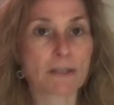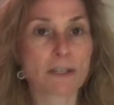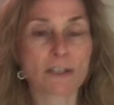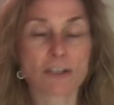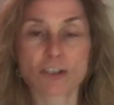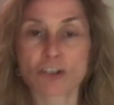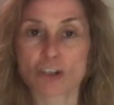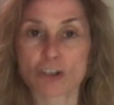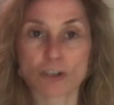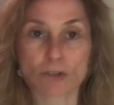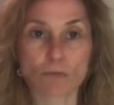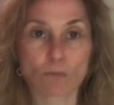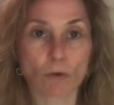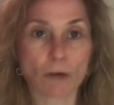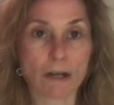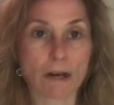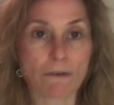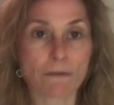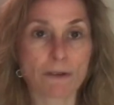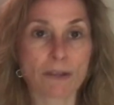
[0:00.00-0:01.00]
It's just
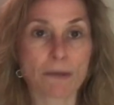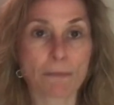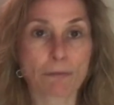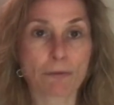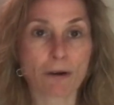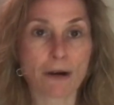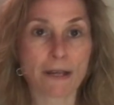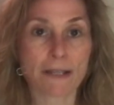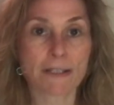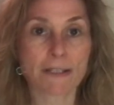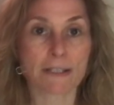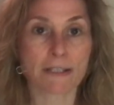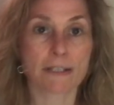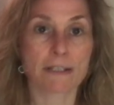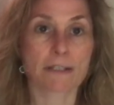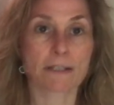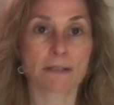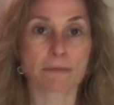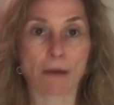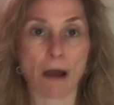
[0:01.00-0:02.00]
whatever the price
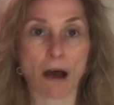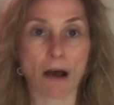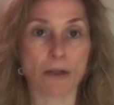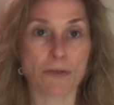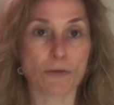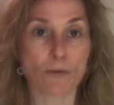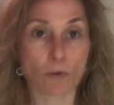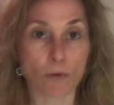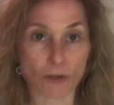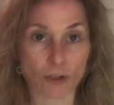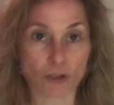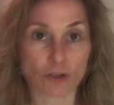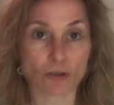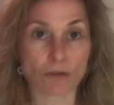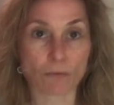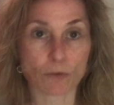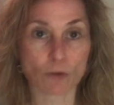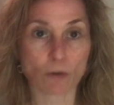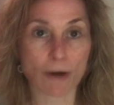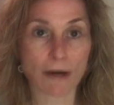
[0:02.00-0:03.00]
is on
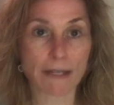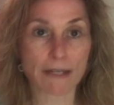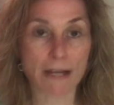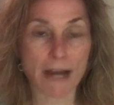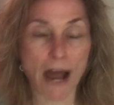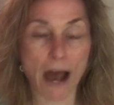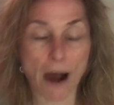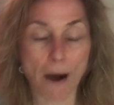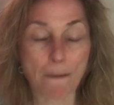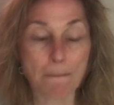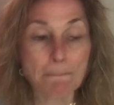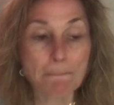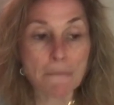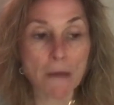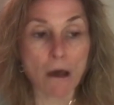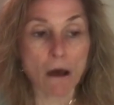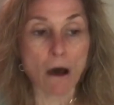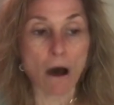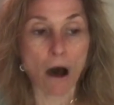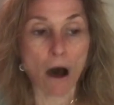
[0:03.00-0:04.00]
Nordstrom's right now.
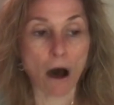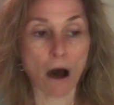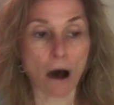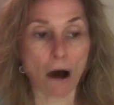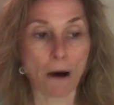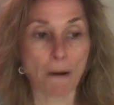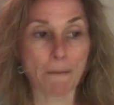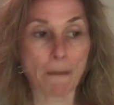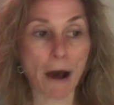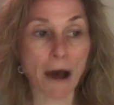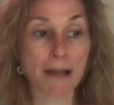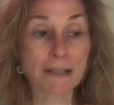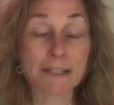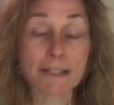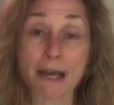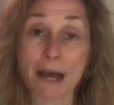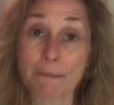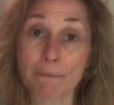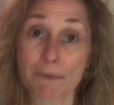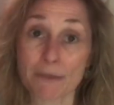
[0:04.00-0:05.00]
On
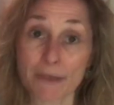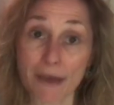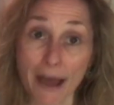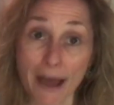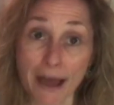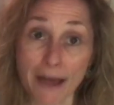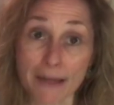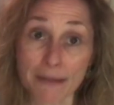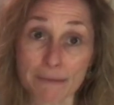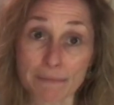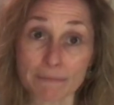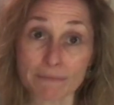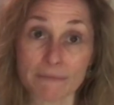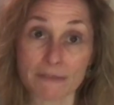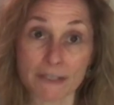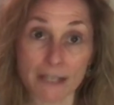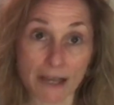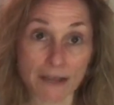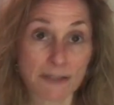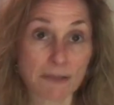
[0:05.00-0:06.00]
top of that,
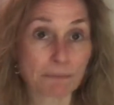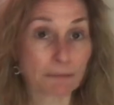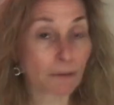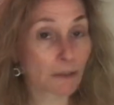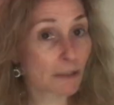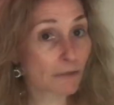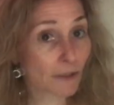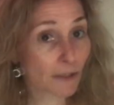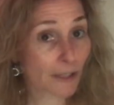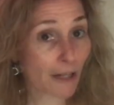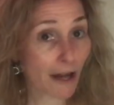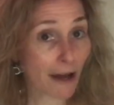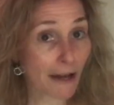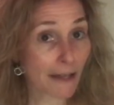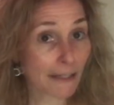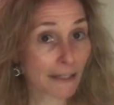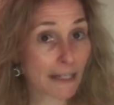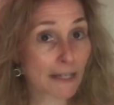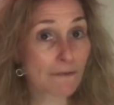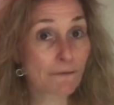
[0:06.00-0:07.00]
yes, believe it or
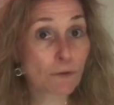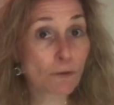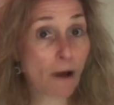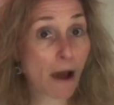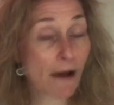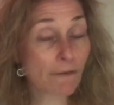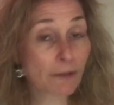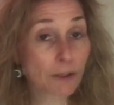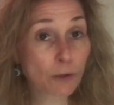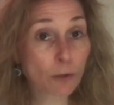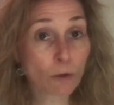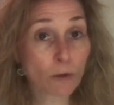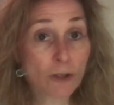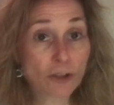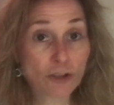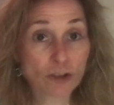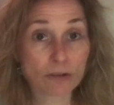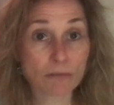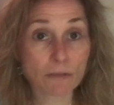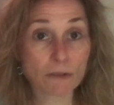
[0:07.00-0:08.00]
not, if you have a
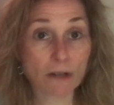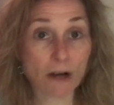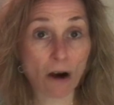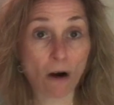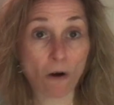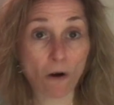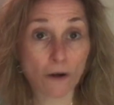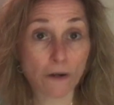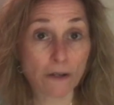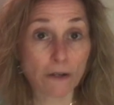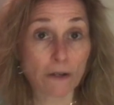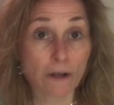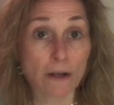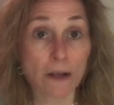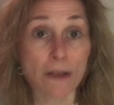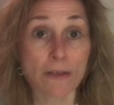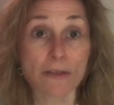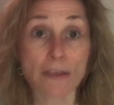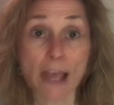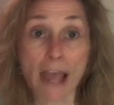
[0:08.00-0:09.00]
Nordstrom card,
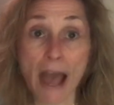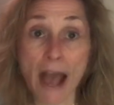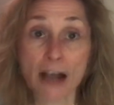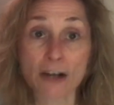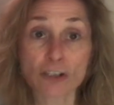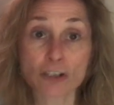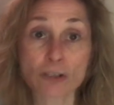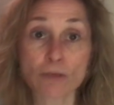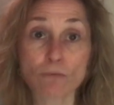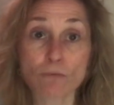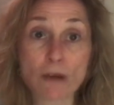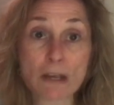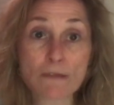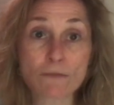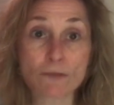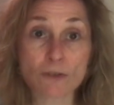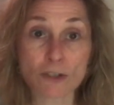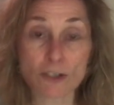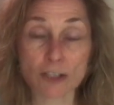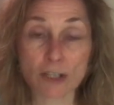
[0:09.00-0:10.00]
they actually
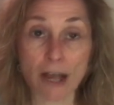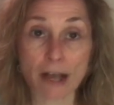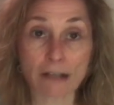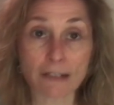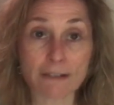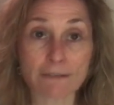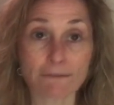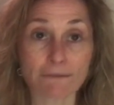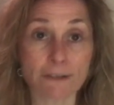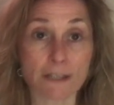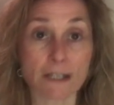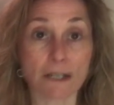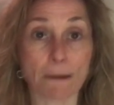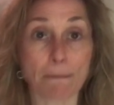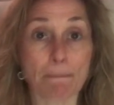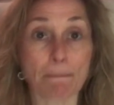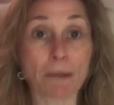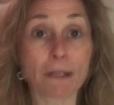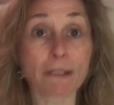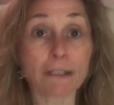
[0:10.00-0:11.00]
waive your styling fee
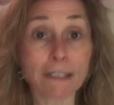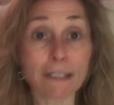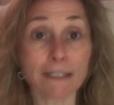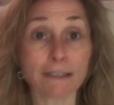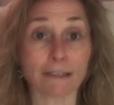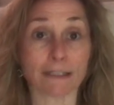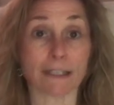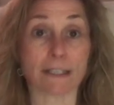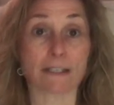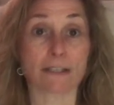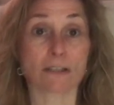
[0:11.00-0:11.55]
completely.